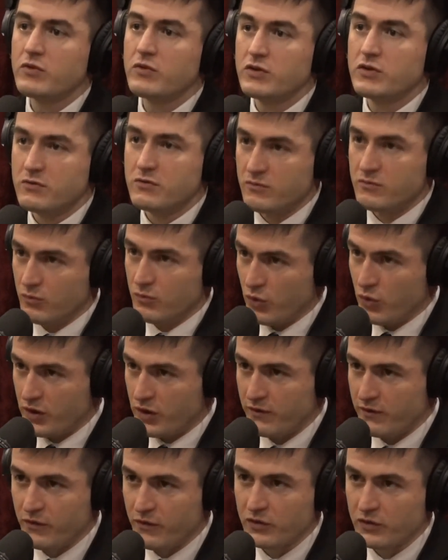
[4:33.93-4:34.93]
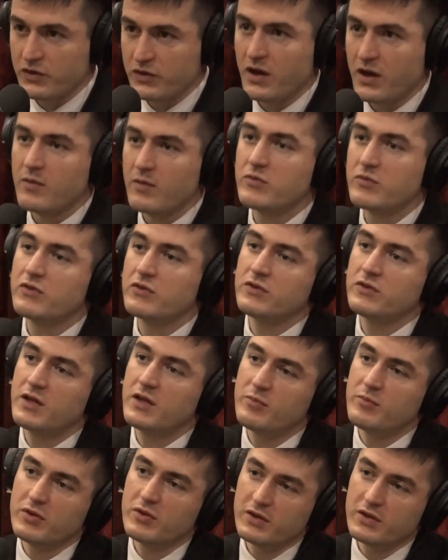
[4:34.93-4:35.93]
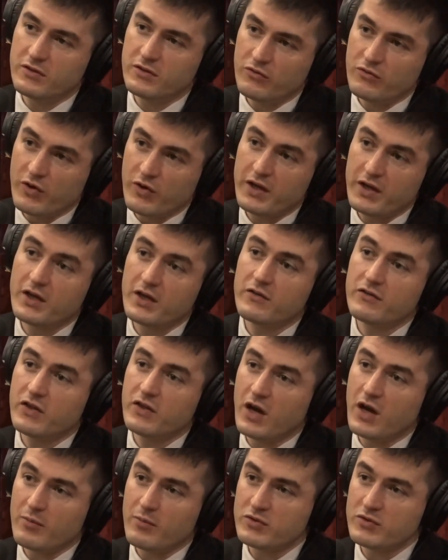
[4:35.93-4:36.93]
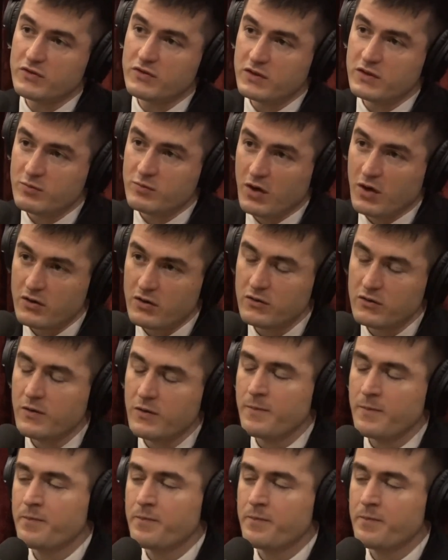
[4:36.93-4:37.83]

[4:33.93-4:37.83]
They're working full time. They're labeling the ranking of the outputs of this model,